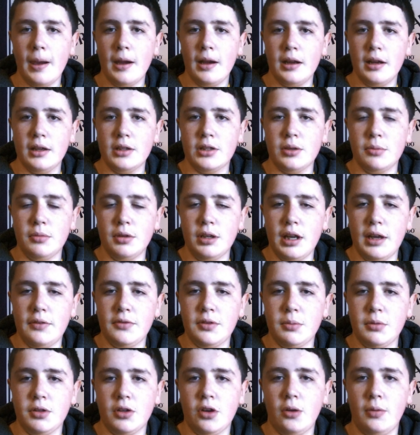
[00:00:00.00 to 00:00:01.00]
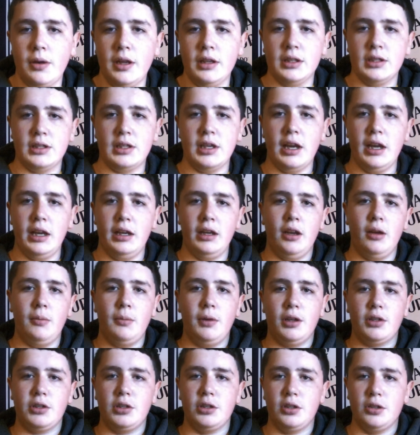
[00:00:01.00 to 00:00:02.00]
Uh, someone left him a comment saying
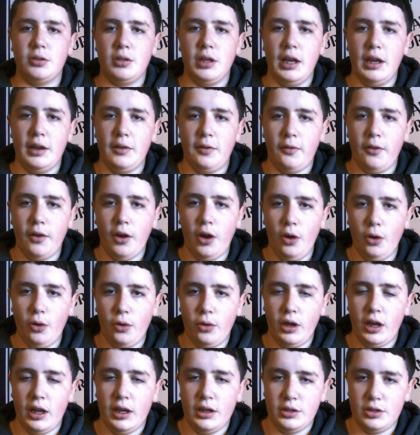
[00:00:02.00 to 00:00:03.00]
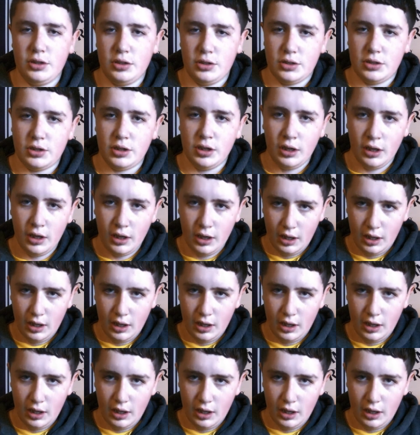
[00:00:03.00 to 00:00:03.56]
um, I should just let it flow and just